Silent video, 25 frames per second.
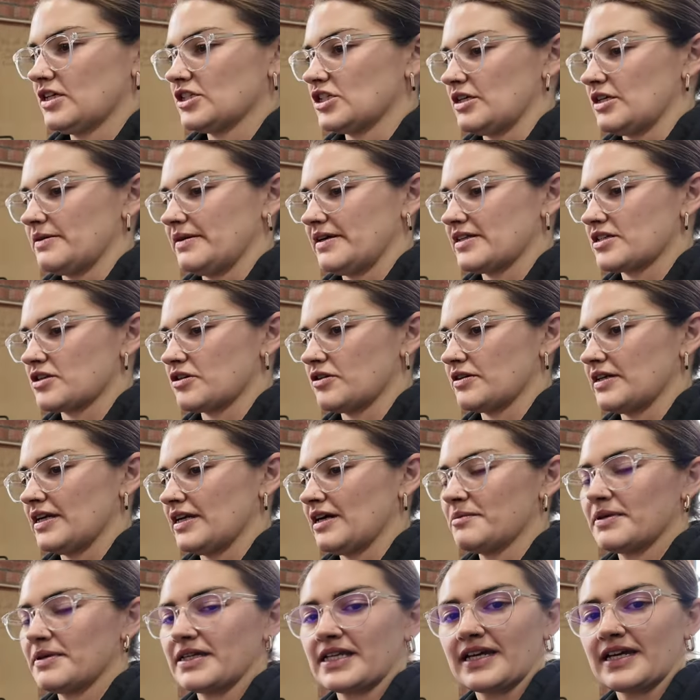I don't know where it's gone
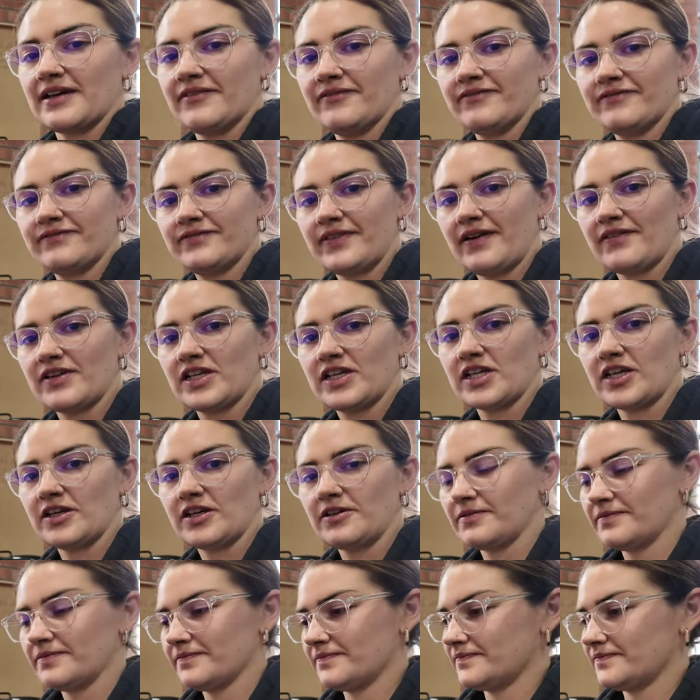now, but yeah, very
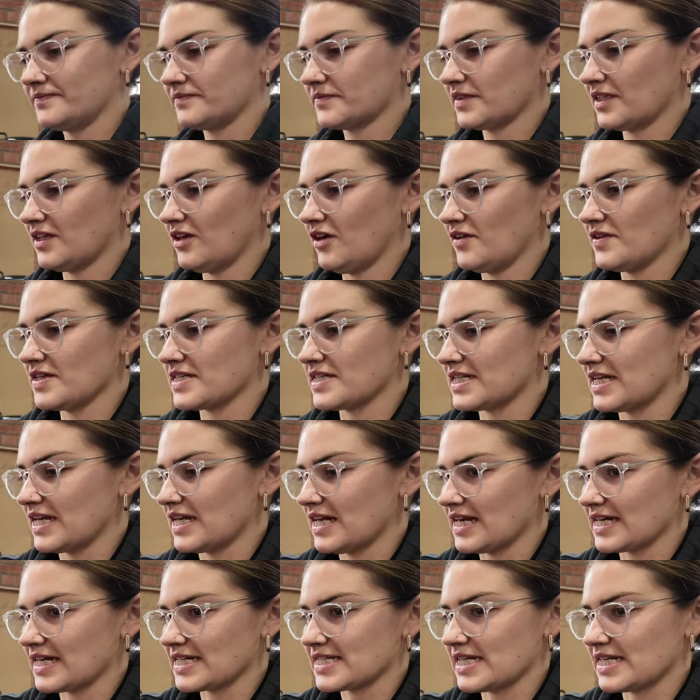cute. I like this
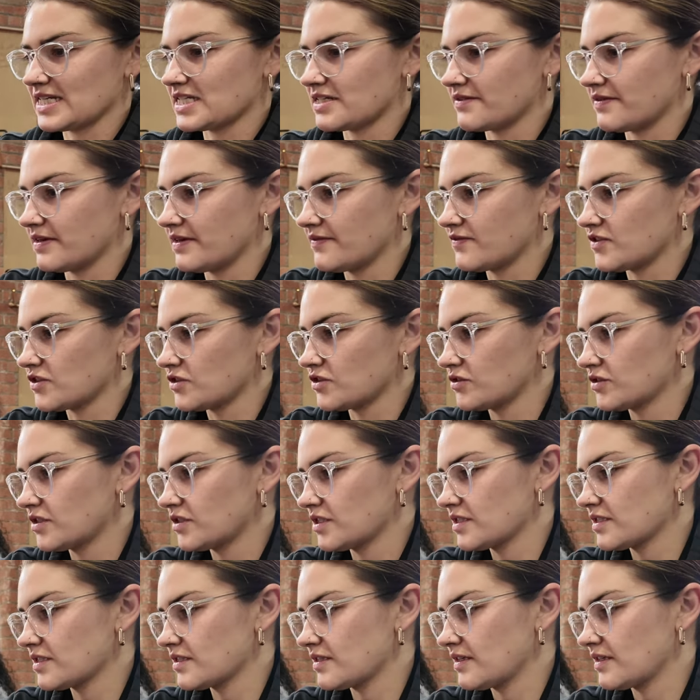little accessory of
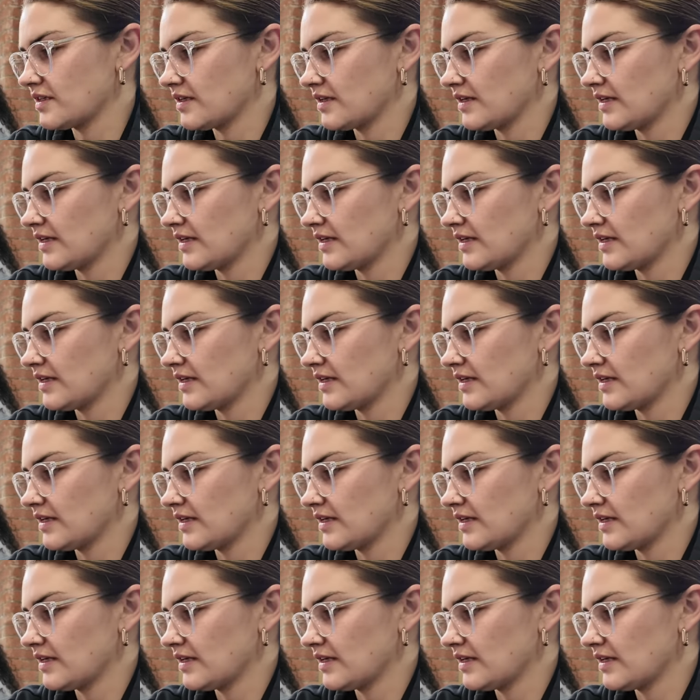George's.